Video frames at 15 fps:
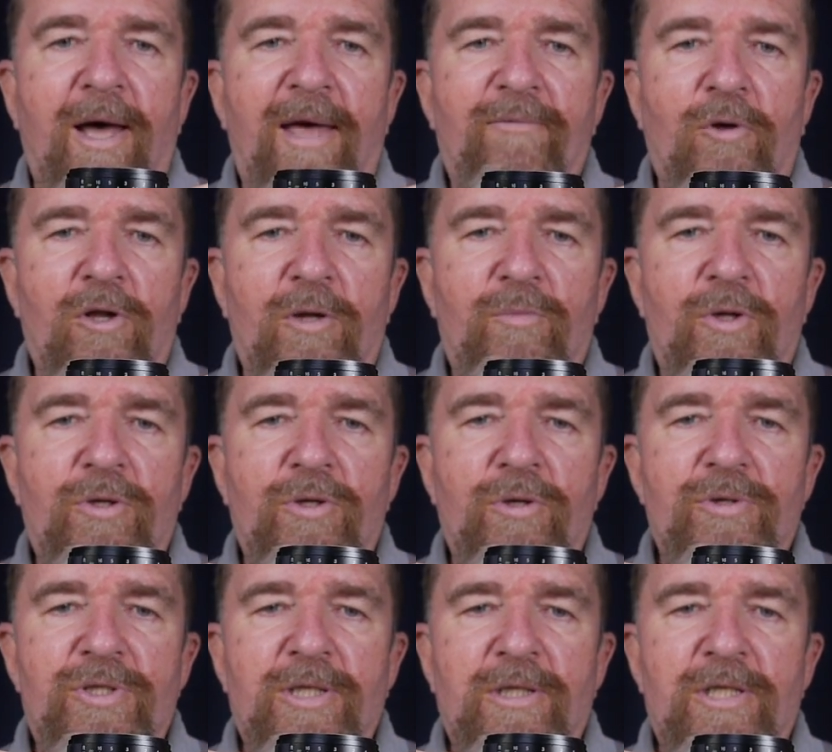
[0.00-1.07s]
I've only been
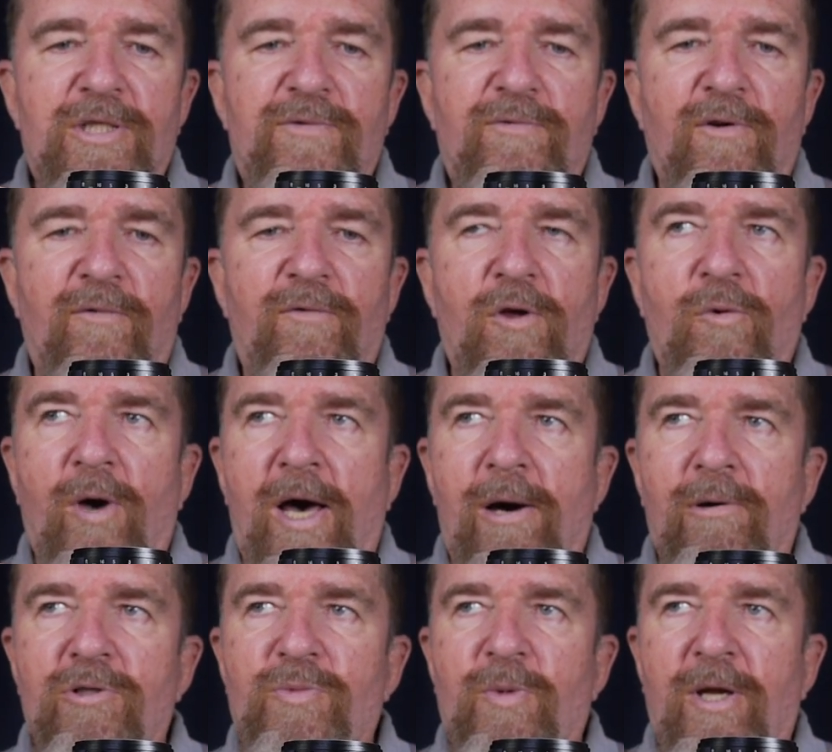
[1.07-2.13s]
using this for a few hours,